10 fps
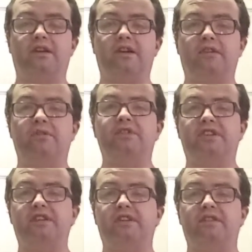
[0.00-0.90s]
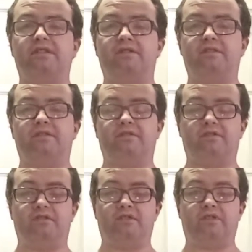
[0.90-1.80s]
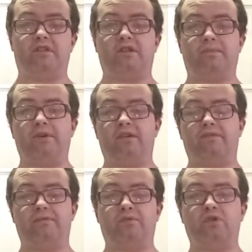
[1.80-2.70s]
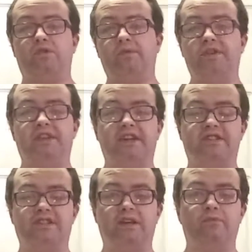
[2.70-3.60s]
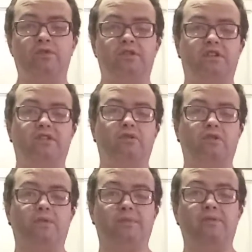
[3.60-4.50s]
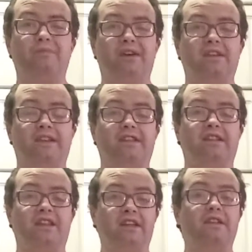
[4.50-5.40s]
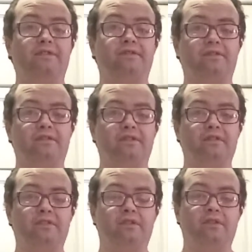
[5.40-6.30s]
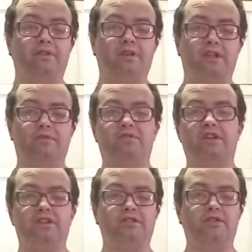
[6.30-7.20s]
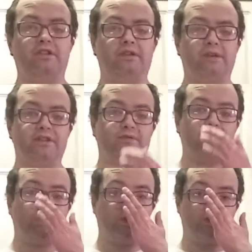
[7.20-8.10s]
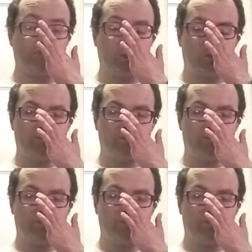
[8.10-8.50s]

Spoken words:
I want to, apart from talk about this, I want to talk about my life, and I'm trying to do it in the quickest way possible.